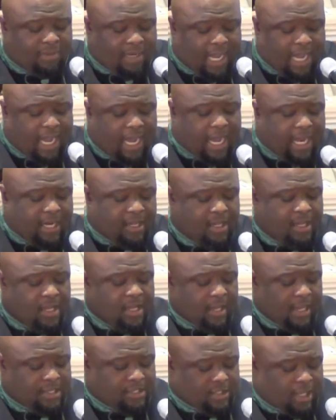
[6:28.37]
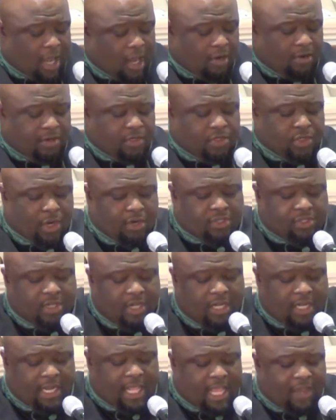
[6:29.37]
God is calling the church
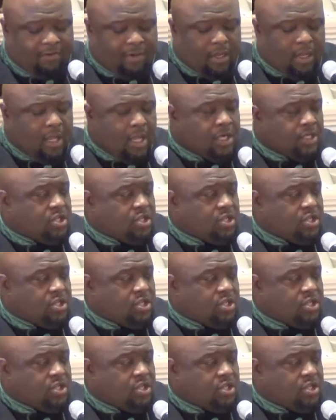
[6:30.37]
to a level